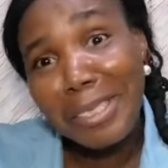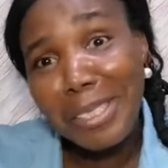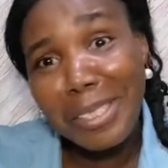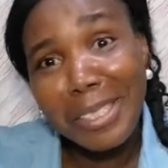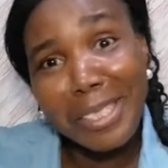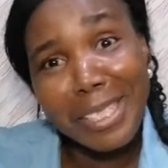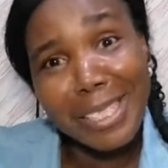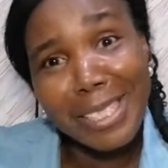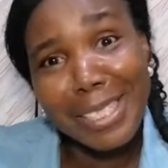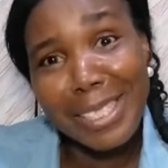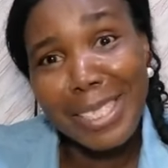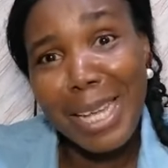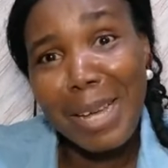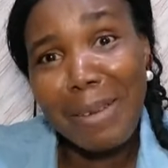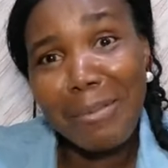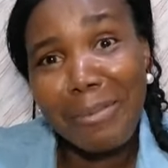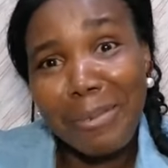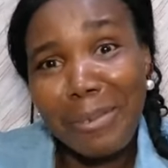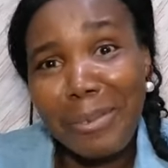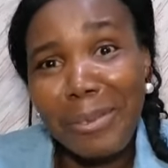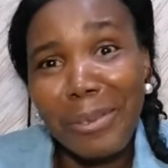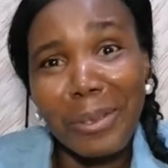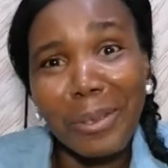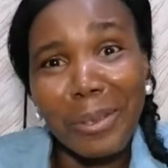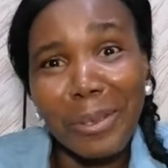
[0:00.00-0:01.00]
the same
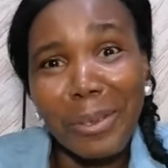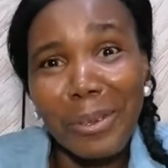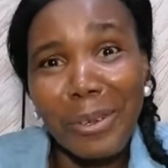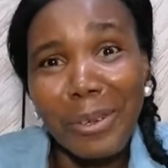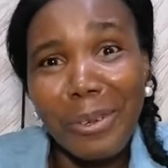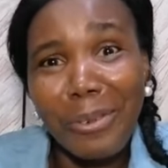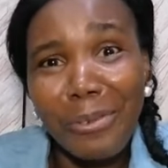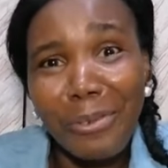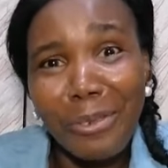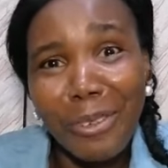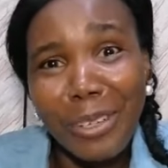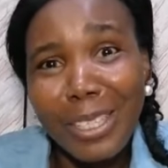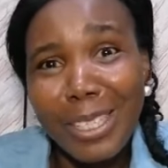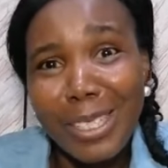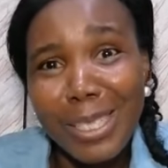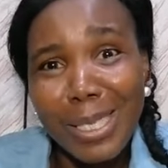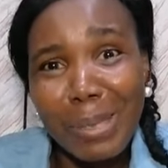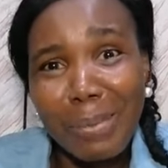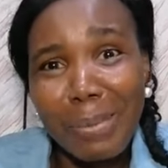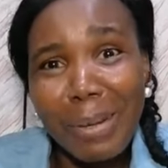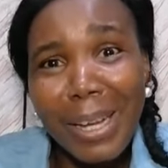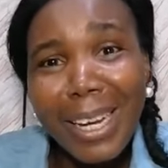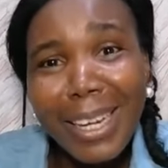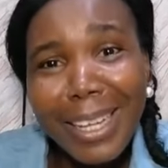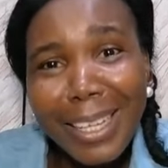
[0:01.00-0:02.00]
will go for the
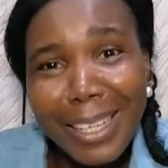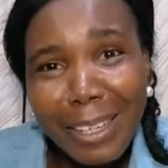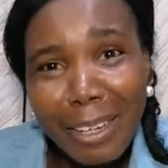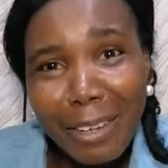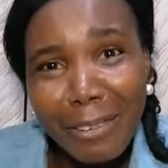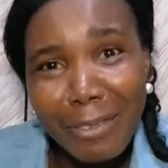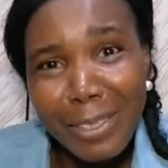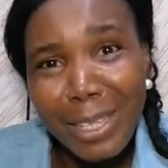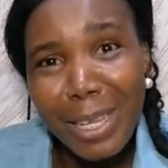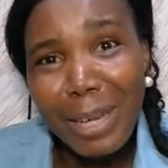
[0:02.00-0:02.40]
spelling of